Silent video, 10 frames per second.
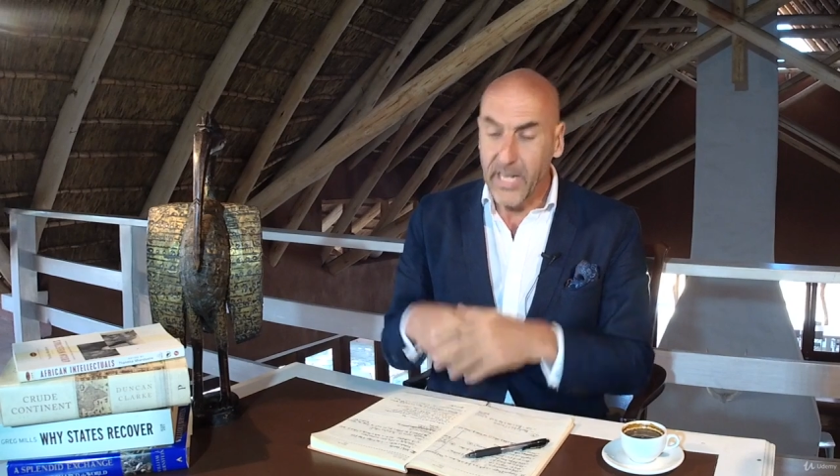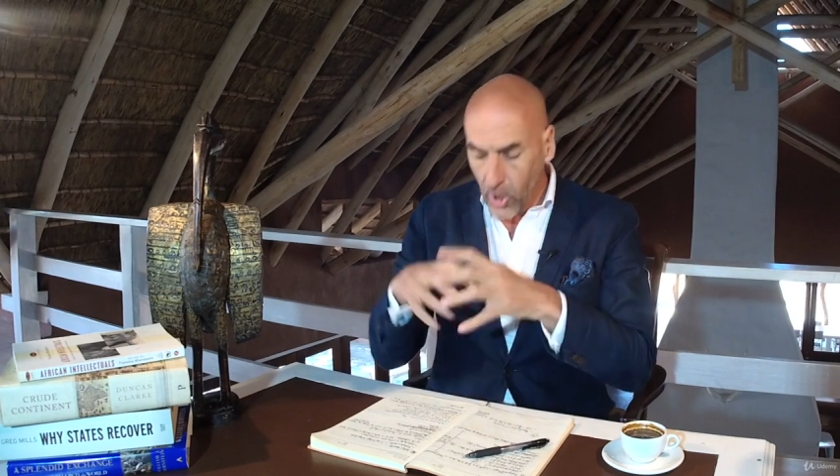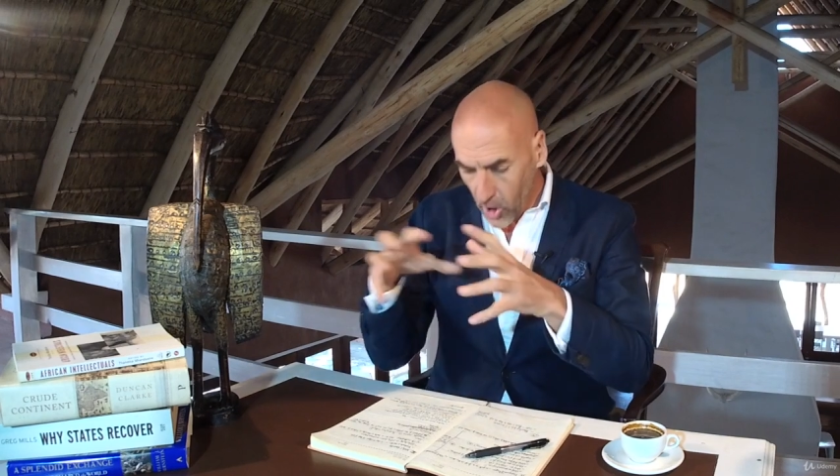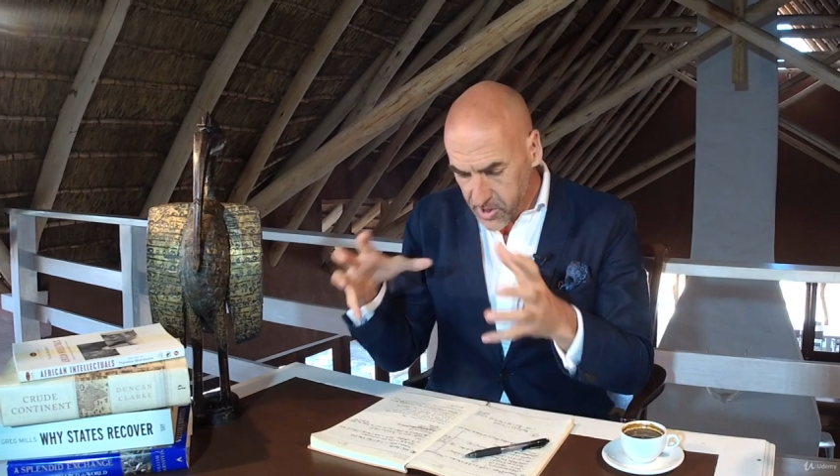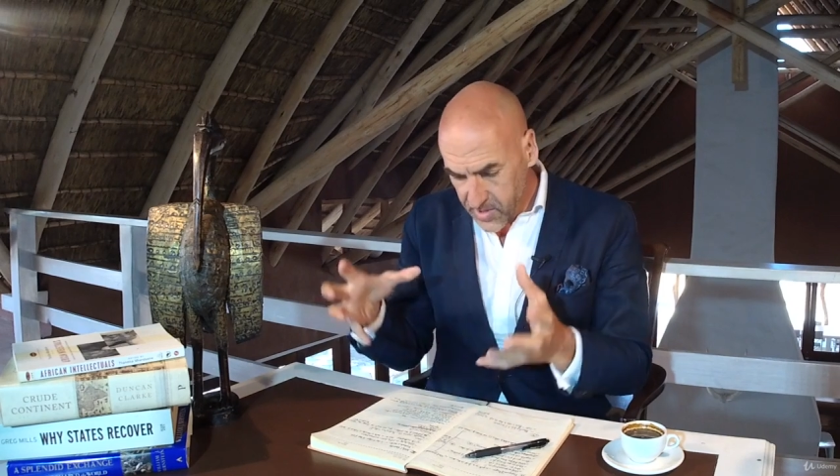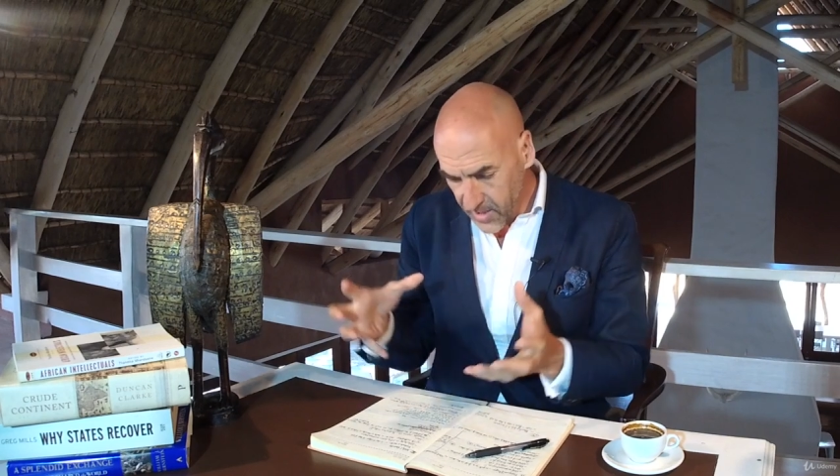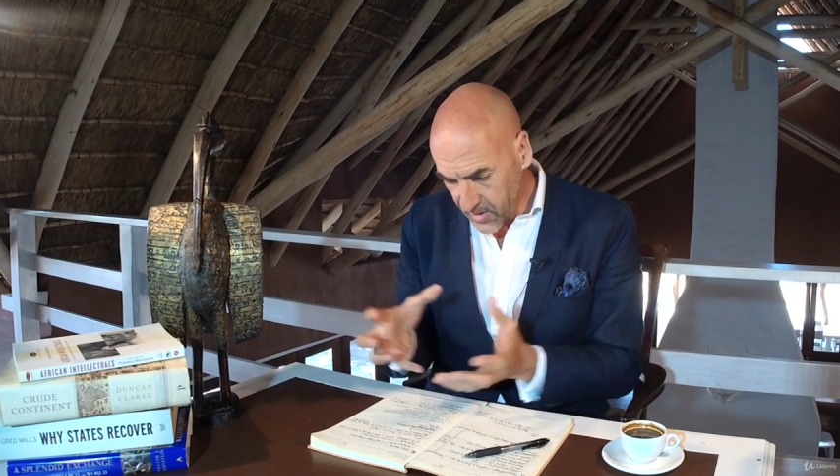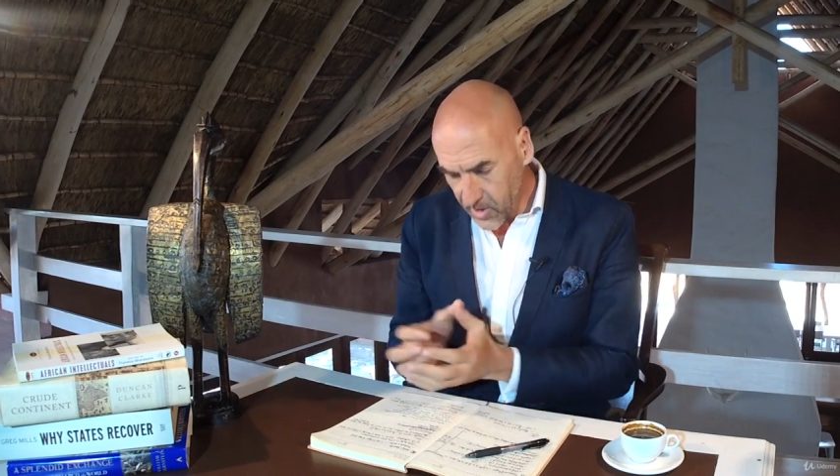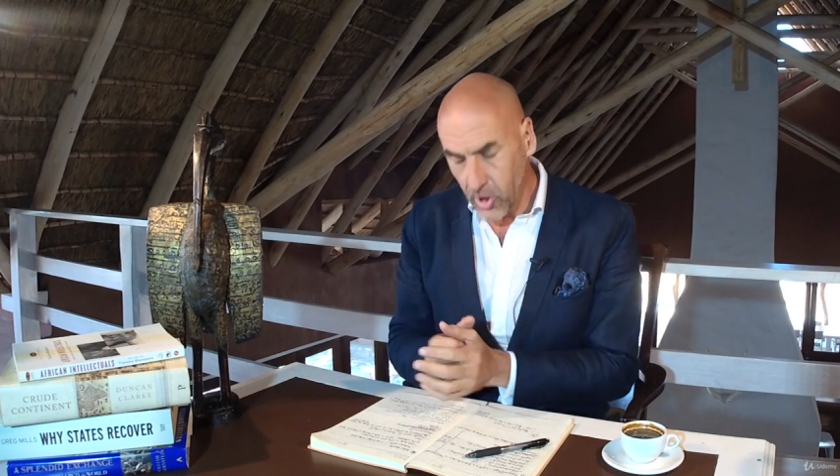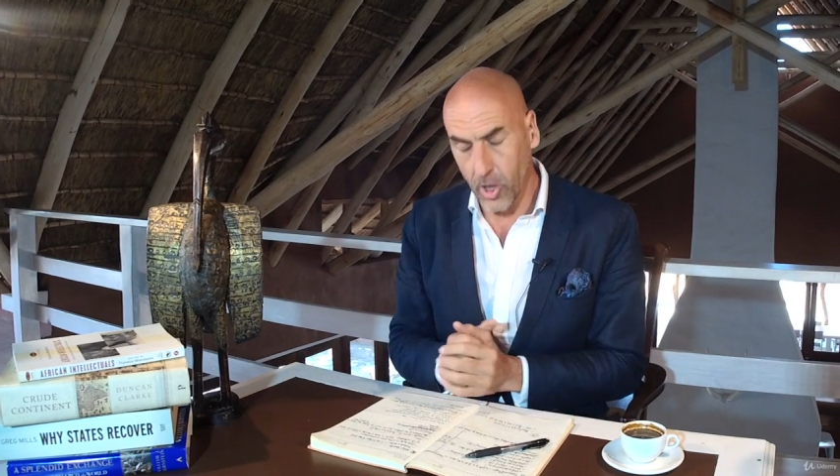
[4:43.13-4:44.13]
lost in
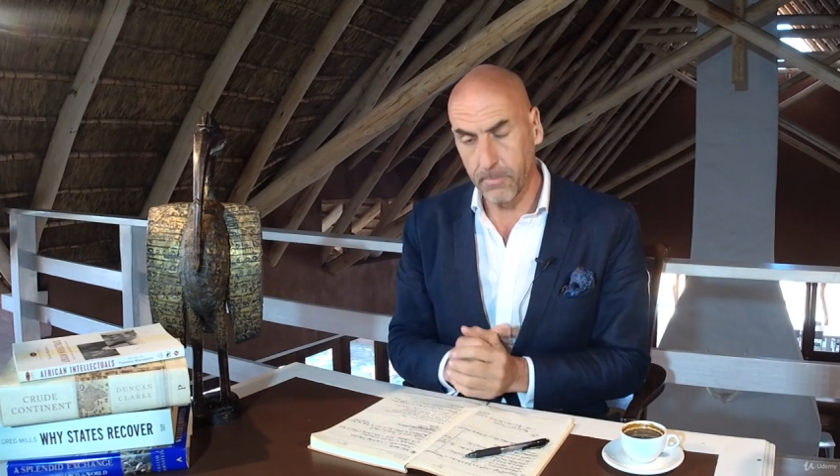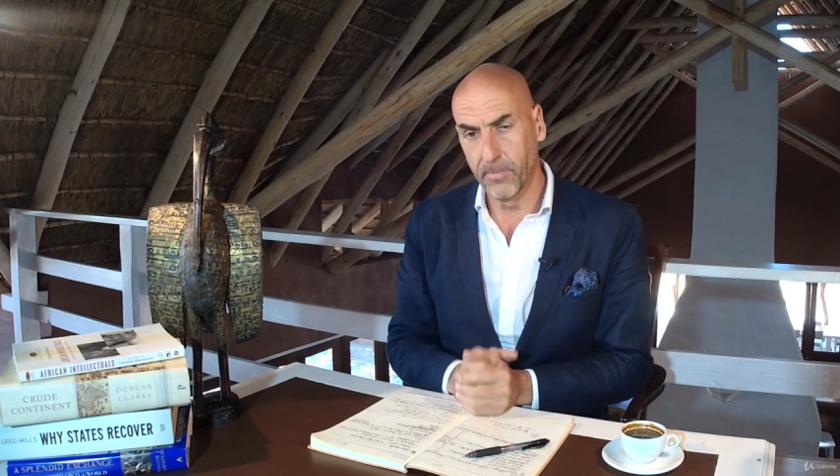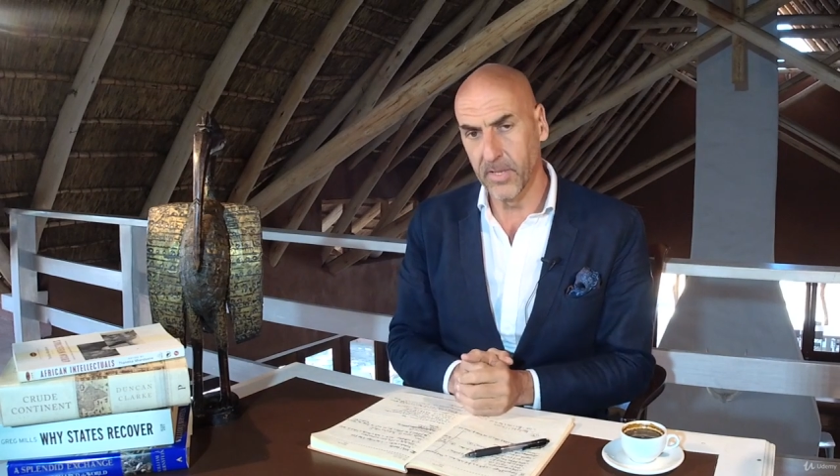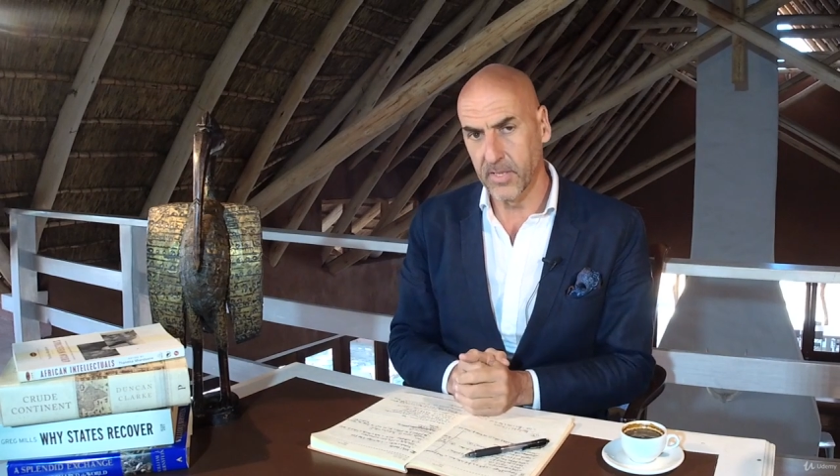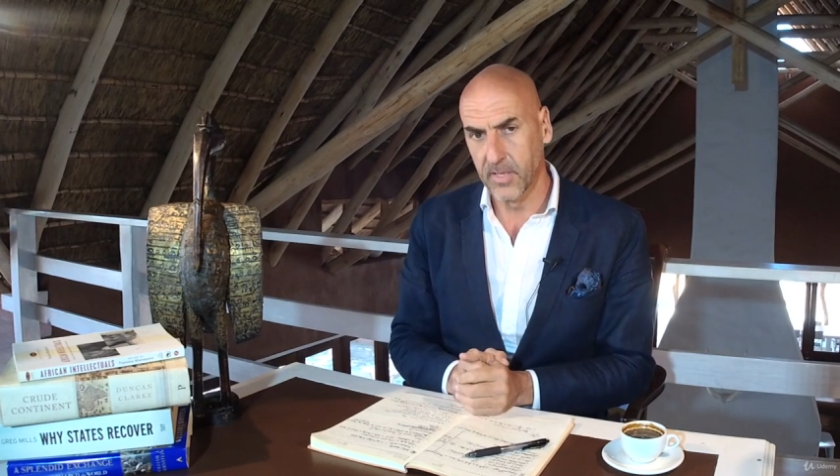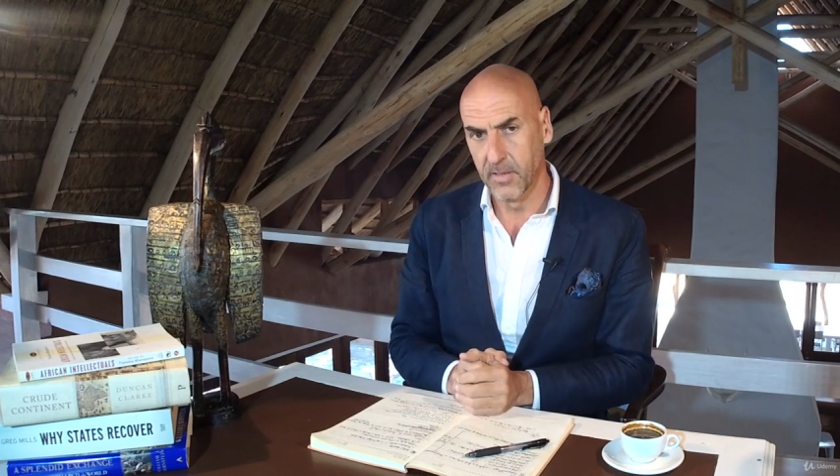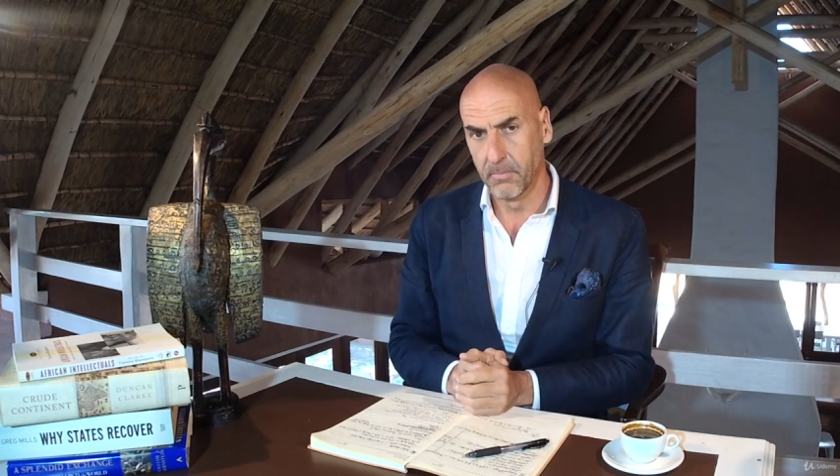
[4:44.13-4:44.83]
the cockpit.